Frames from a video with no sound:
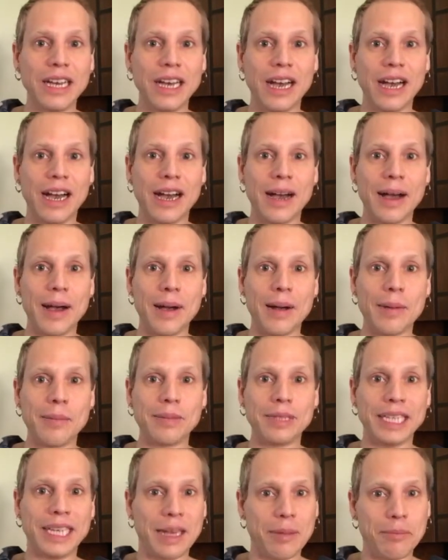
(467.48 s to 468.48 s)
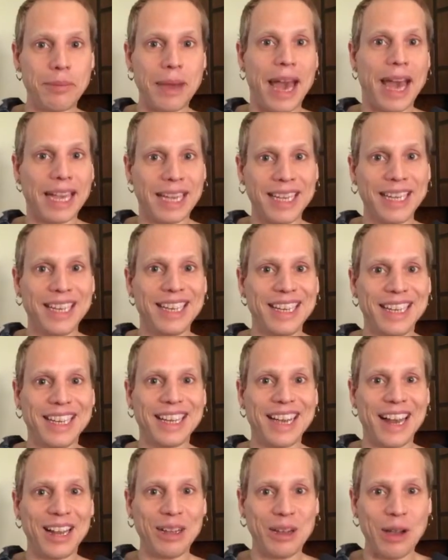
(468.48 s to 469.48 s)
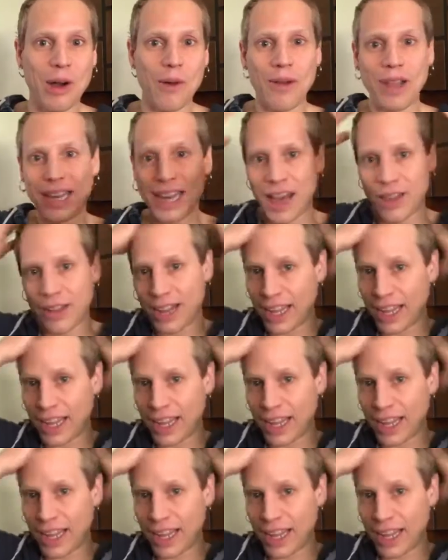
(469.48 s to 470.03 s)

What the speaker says: to get back kind of going now